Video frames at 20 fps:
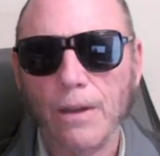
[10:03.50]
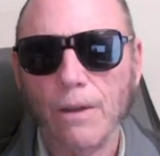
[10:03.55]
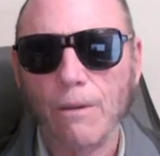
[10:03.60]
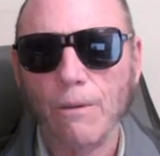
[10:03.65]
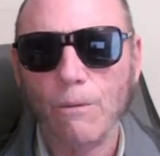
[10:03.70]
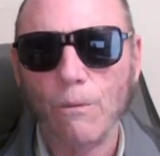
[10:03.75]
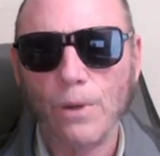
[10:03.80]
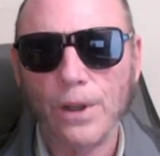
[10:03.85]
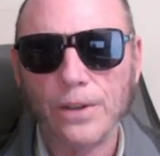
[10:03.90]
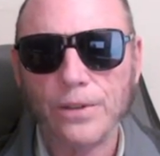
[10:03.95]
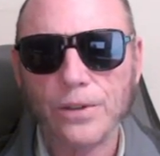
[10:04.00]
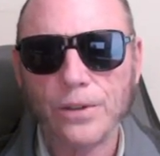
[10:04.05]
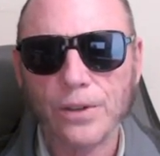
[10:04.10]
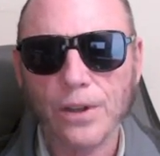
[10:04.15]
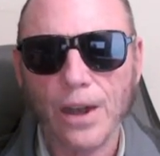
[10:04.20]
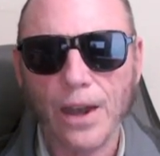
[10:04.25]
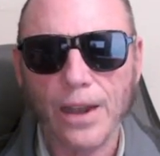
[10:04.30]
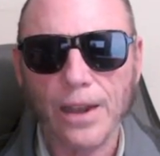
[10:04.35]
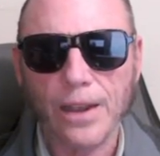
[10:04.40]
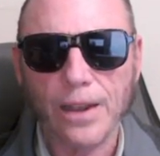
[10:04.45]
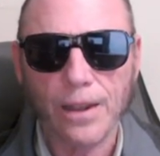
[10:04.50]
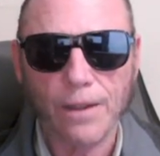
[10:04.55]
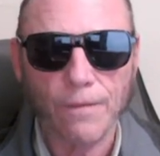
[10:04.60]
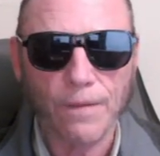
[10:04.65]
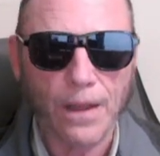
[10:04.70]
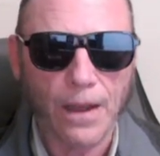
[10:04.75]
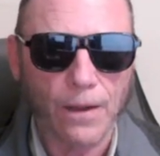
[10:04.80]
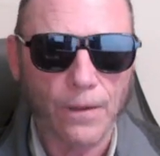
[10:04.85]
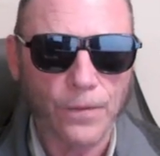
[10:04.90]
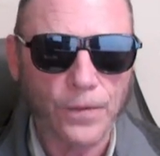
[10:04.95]
which I can
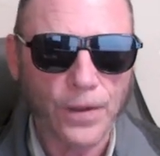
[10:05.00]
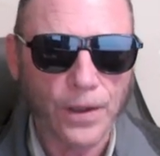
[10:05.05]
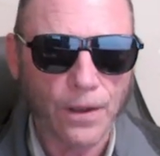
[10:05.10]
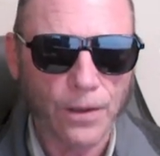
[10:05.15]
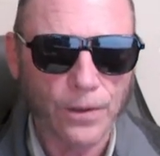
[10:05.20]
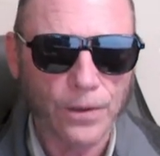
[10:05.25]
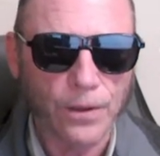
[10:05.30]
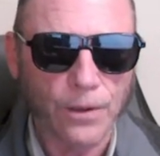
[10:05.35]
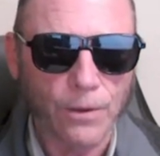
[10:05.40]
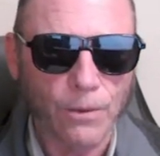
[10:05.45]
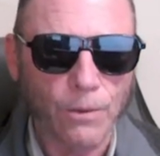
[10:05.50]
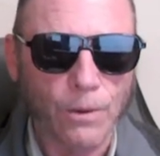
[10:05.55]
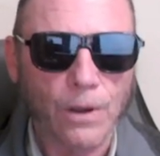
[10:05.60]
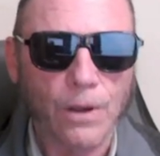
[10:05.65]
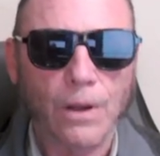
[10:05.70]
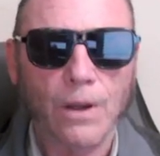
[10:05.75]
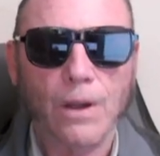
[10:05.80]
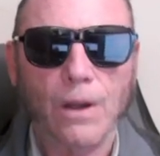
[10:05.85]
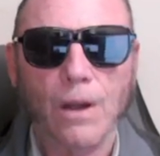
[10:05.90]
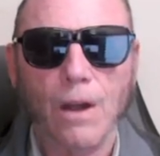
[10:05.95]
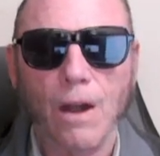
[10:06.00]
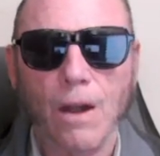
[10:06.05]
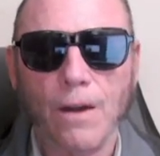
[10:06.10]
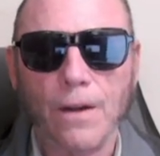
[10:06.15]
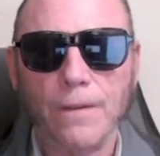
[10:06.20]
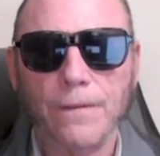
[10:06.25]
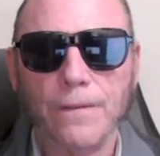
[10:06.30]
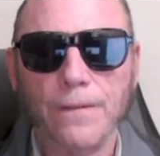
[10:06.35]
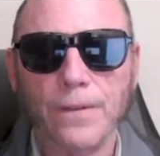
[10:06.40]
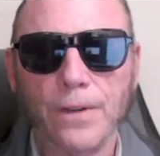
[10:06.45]
now tell you
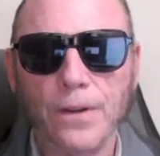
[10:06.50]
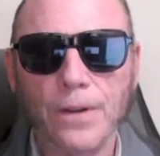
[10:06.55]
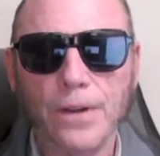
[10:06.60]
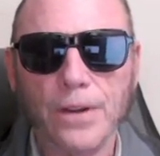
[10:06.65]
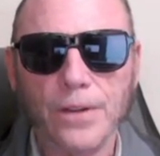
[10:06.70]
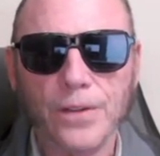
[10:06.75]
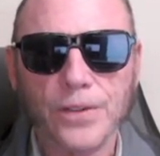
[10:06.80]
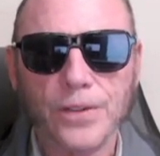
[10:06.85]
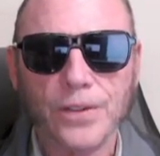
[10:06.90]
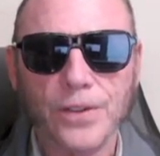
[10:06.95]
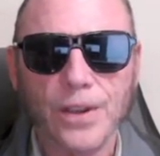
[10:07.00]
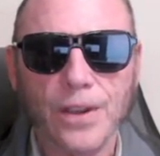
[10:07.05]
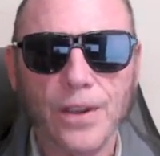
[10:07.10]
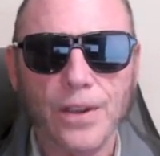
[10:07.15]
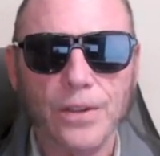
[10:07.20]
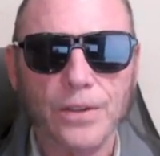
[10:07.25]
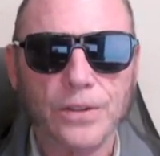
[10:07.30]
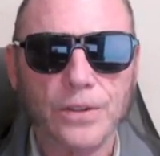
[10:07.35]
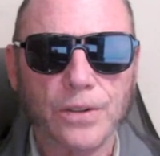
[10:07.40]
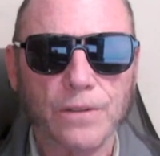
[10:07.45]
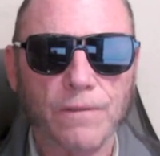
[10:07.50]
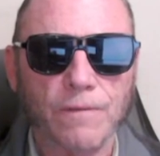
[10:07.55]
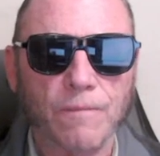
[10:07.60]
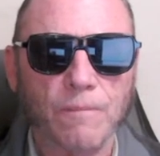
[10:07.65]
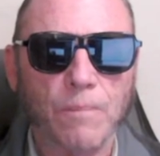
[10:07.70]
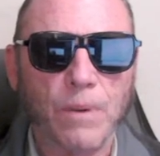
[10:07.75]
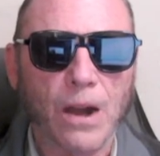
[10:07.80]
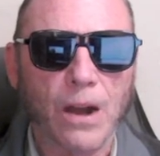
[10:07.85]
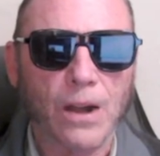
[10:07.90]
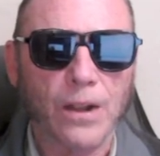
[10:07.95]
are vertices of
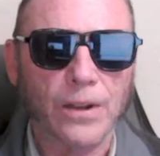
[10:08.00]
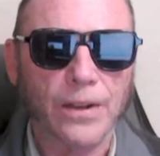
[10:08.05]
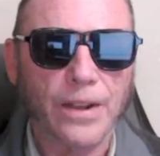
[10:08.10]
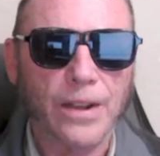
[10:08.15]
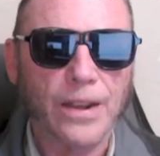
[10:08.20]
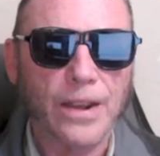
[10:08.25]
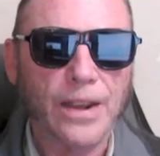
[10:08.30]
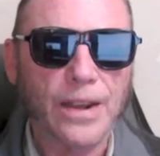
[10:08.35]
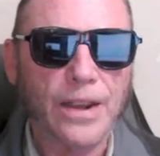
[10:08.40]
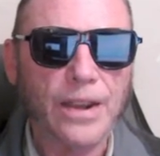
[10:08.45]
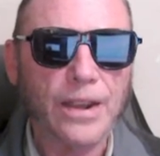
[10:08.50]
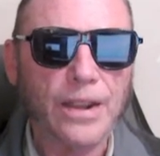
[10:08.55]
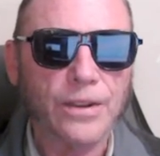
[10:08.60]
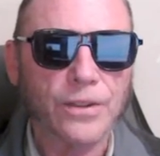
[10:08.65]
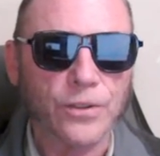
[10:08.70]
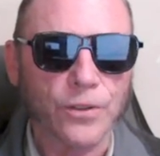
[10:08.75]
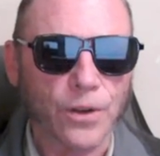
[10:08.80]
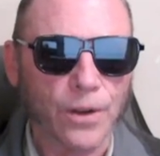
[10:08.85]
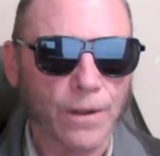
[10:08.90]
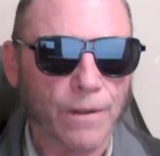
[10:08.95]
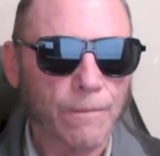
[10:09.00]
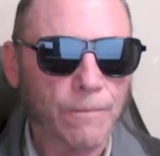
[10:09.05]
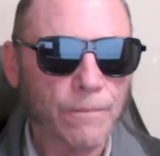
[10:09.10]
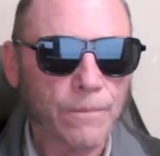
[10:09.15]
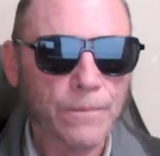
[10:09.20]
polyhedra.